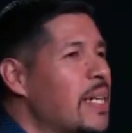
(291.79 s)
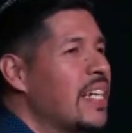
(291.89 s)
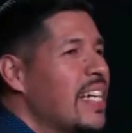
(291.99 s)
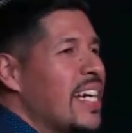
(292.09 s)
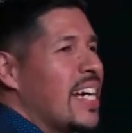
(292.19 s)
And,
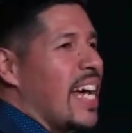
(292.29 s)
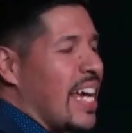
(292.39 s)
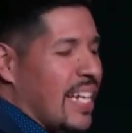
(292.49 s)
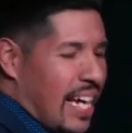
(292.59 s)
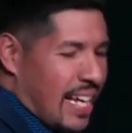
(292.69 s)

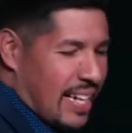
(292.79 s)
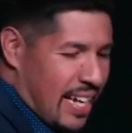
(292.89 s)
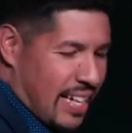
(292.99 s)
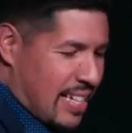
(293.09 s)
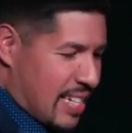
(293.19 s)
and, and,
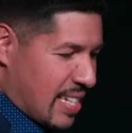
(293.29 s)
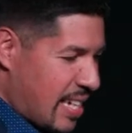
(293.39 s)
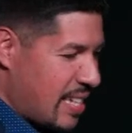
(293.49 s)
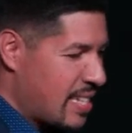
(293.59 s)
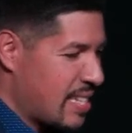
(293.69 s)
and he
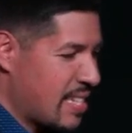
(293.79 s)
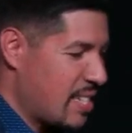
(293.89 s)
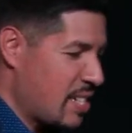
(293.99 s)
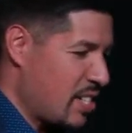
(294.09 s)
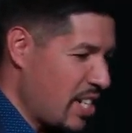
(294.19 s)
says
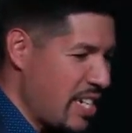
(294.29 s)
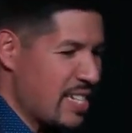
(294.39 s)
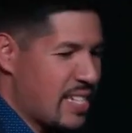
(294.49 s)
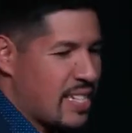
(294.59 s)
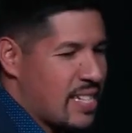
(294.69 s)
to
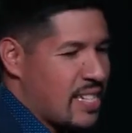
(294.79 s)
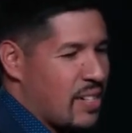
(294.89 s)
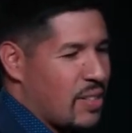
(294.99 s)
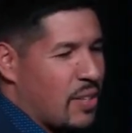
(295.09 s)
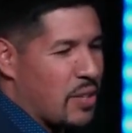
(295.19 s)
Jesus, You
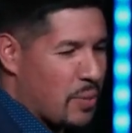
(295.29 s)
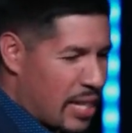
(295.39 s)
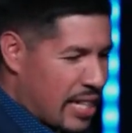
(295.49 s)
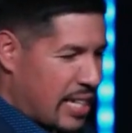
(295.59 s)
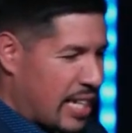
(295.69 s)
know, are you
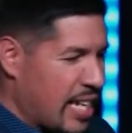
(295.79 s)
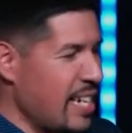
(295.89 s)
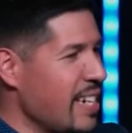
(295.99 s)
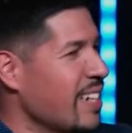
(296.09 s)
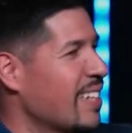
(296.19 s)
really a
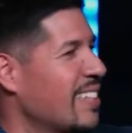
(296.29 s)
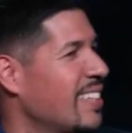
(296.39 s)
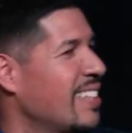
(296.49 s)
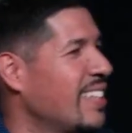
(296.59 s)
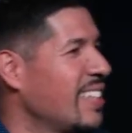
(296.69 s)
king?
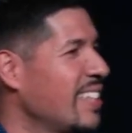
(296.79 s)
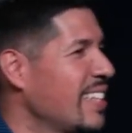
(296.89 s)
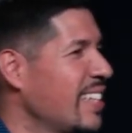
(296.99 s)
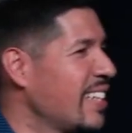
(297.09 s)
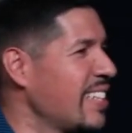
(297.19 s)

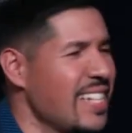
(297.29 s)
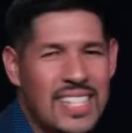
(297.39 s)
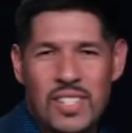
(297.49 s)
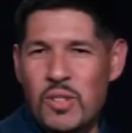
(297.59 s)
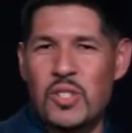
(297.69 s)
And then he
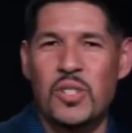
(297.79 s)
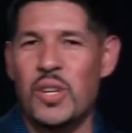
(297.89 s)
says, Don't you